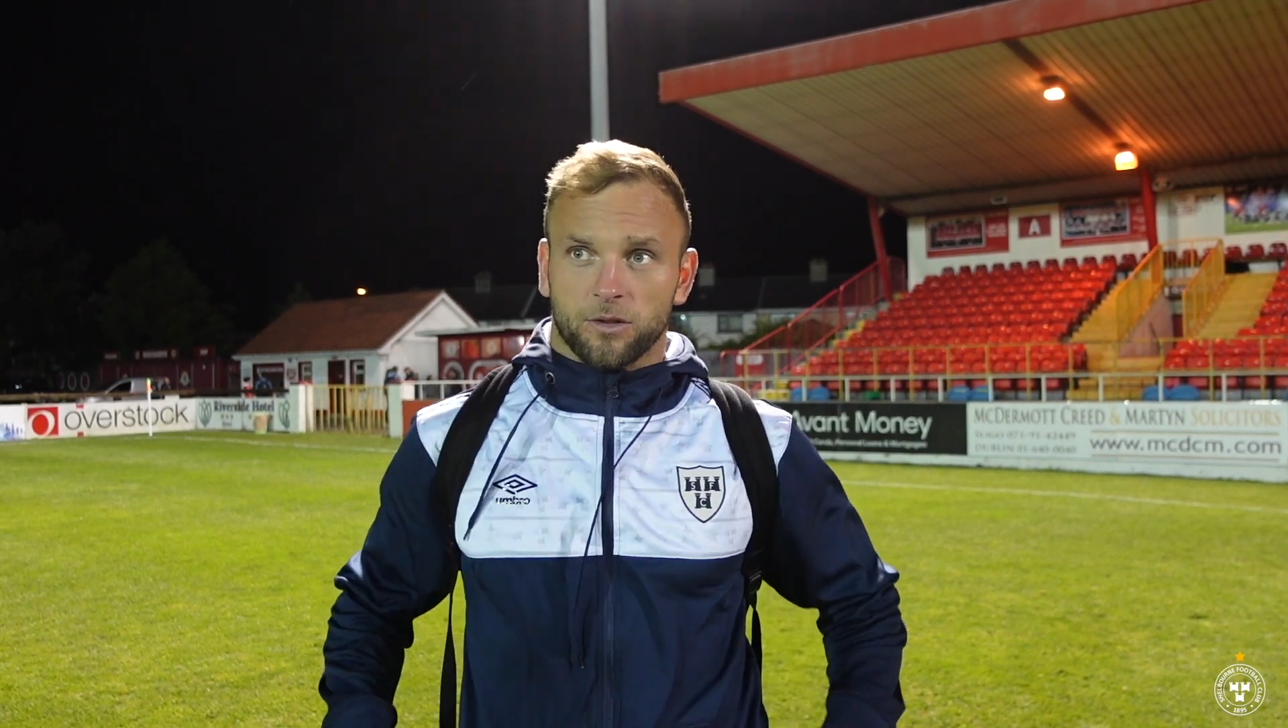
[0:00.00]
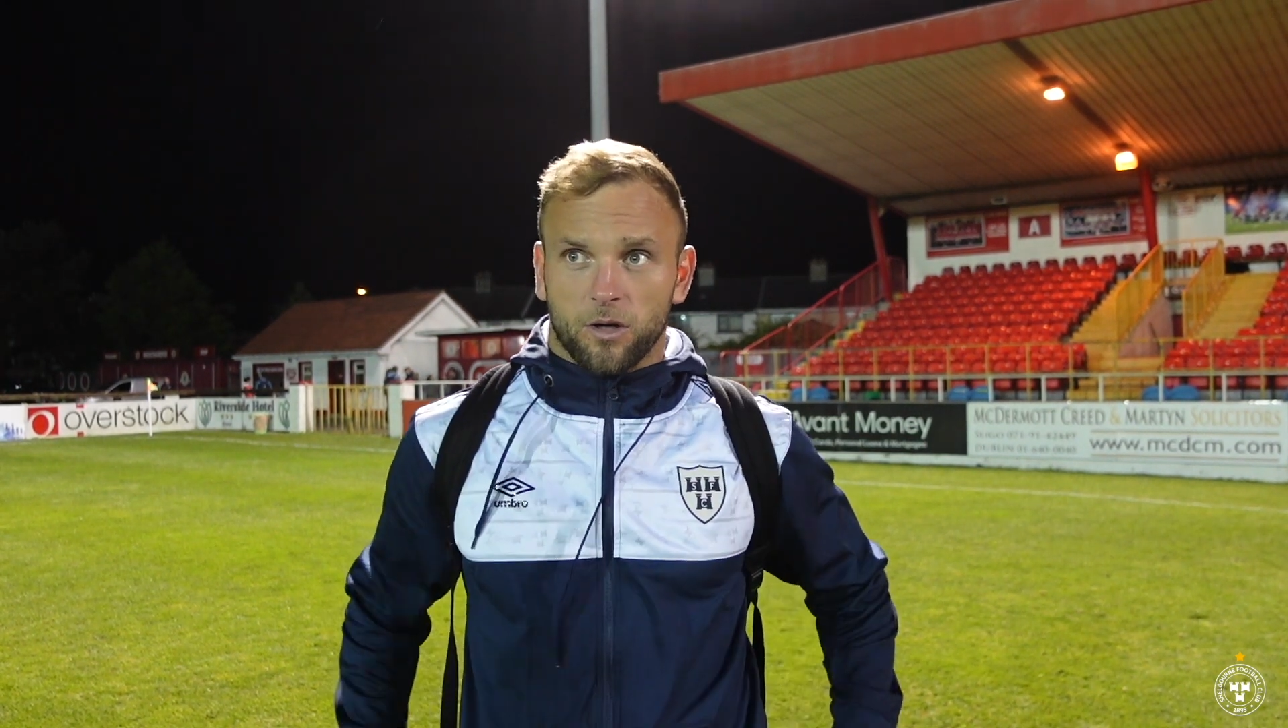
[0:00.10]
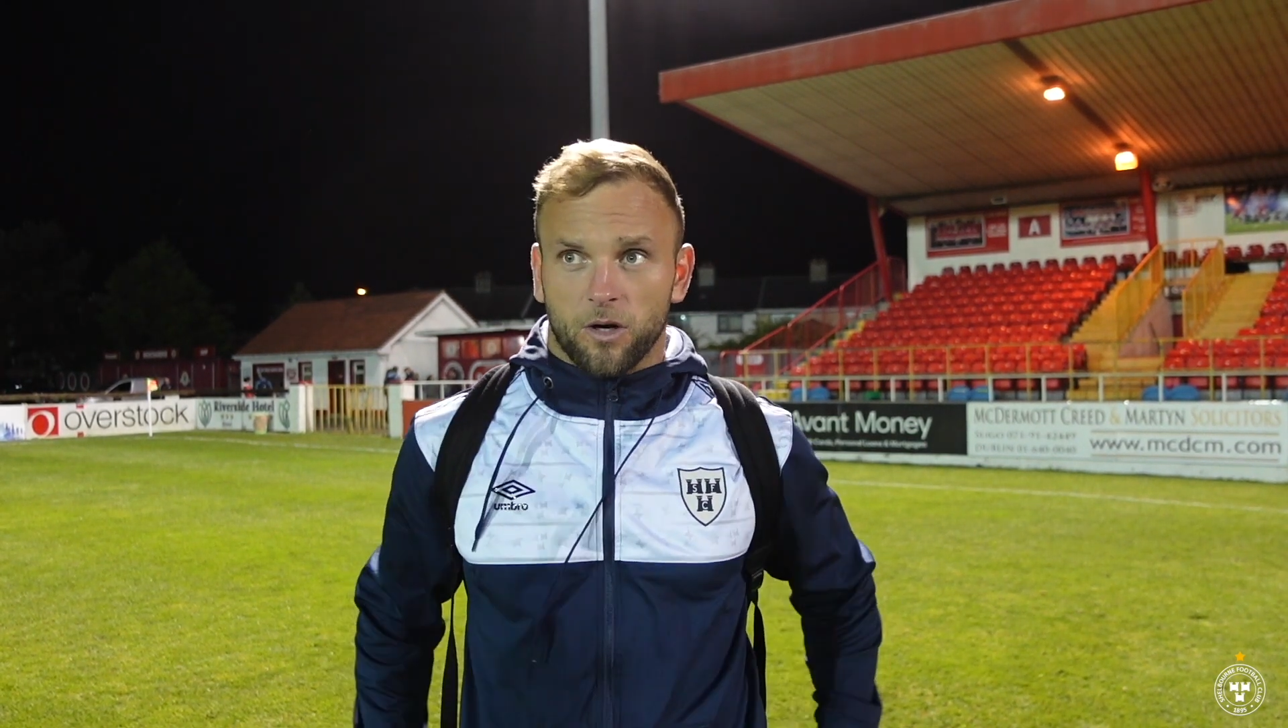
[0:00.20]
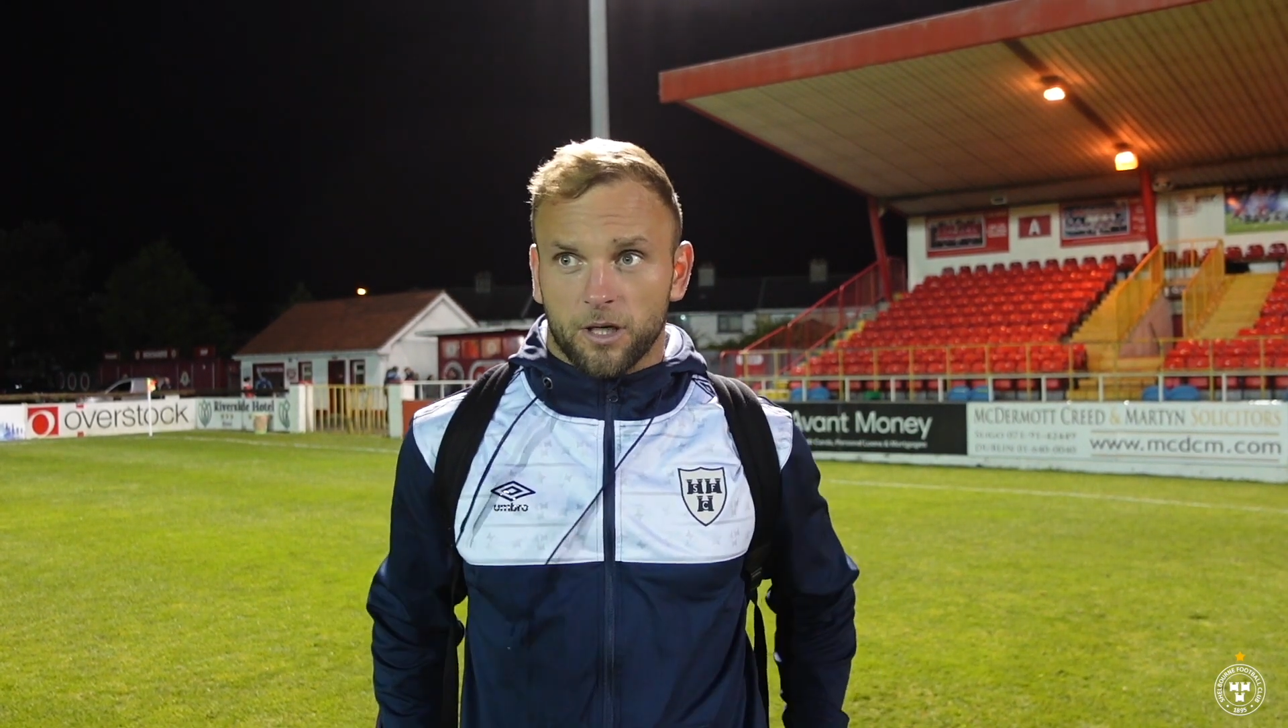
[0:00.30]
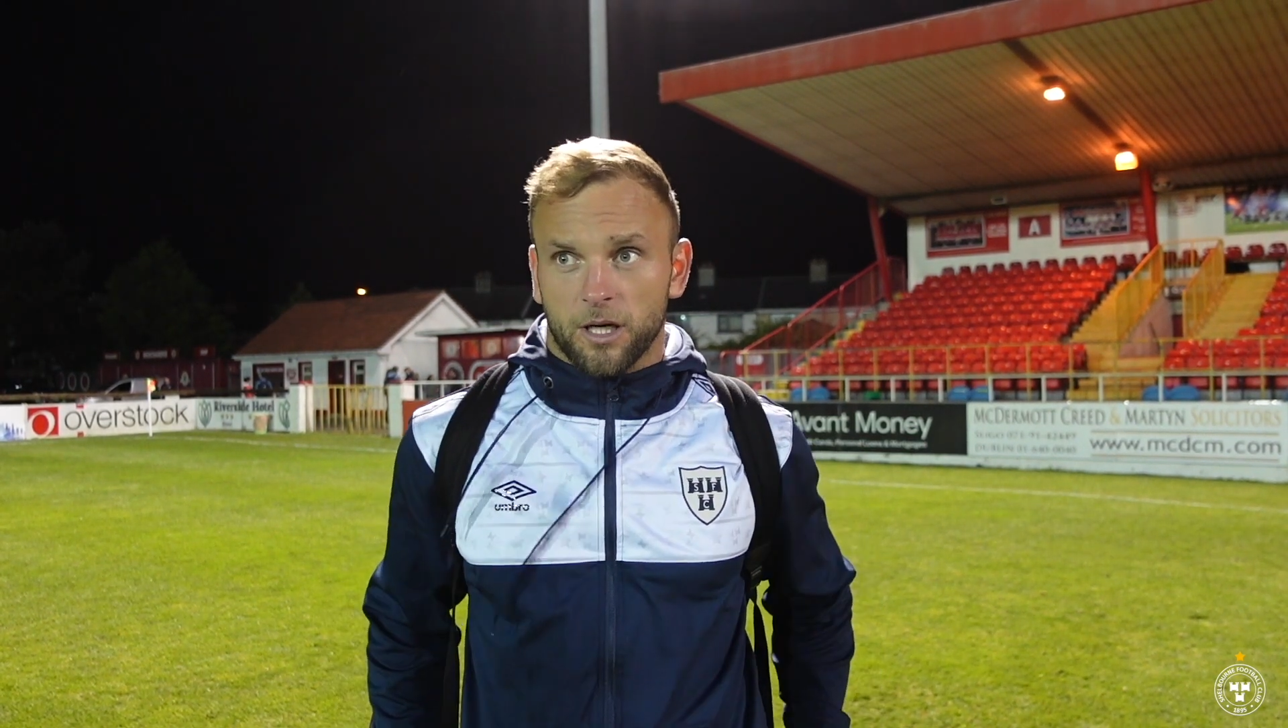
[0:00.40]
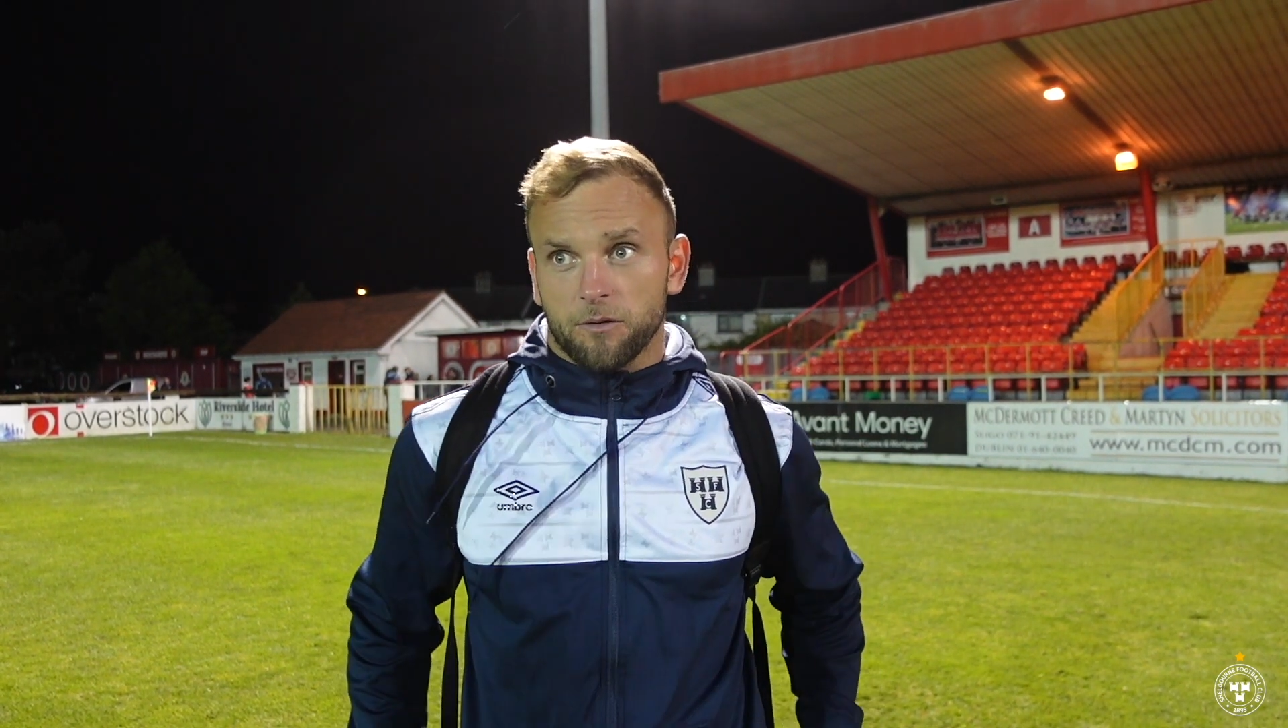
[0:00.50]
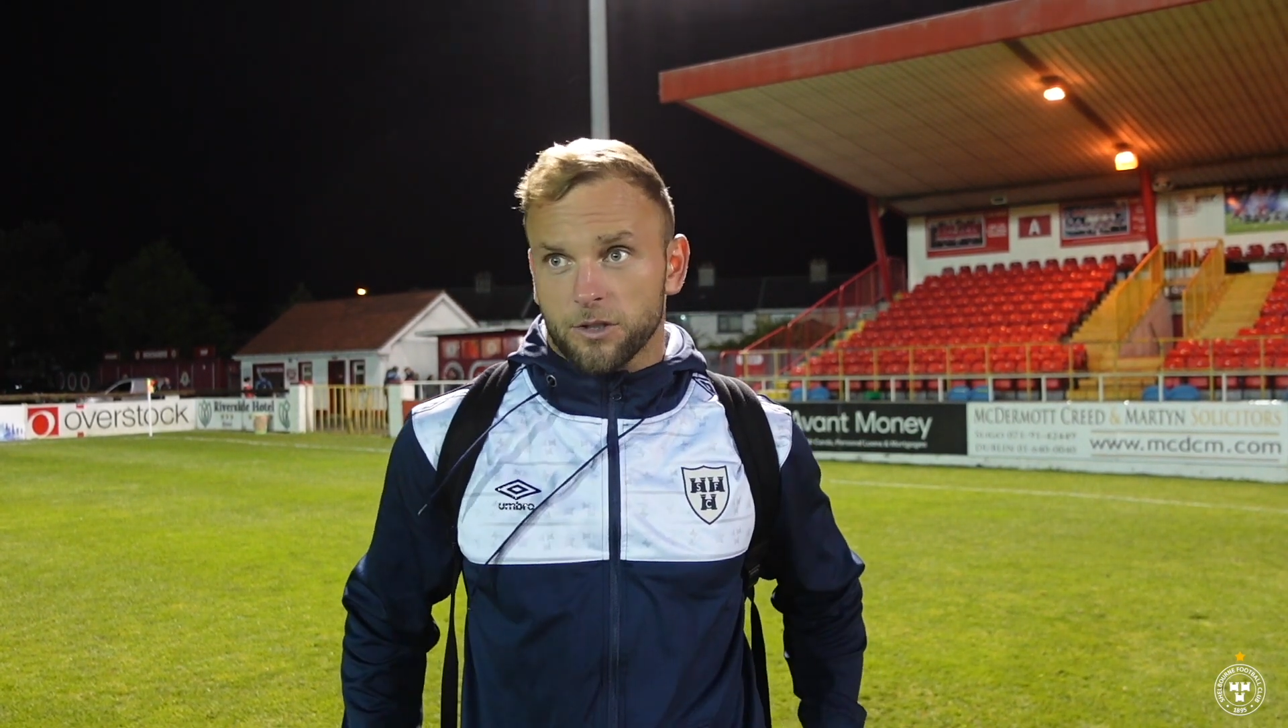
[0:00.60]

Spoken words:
Dundalk now,